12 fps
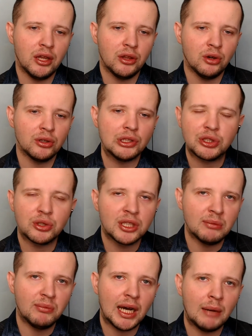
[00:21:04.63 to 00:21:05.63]
in order to
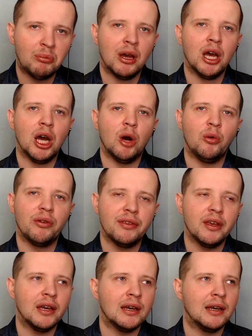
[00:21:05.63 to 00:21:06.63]
come up
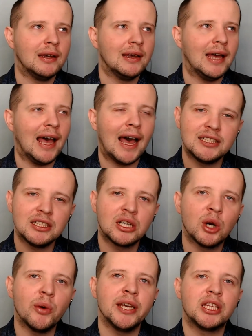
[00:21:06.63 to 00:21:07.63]
with the
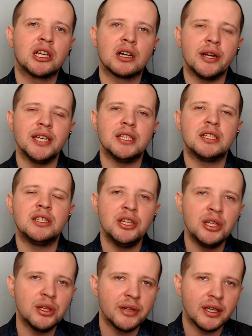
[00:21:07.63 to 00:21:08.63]
adequate
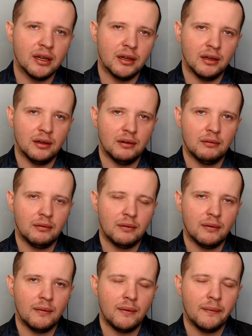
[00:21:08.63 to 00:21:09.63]
criteria
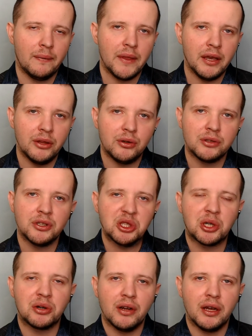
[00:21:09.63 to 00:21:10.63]
in order
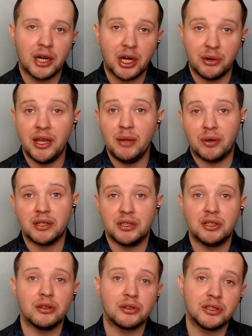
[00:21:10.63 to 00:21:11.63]
to create
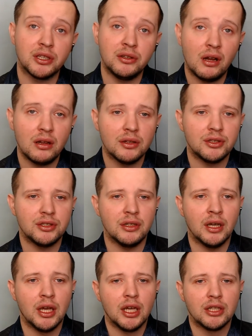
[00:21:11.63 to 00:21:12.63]
particular
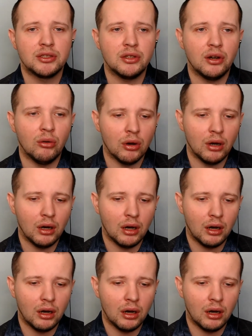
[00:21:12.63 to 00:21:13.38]
technology. So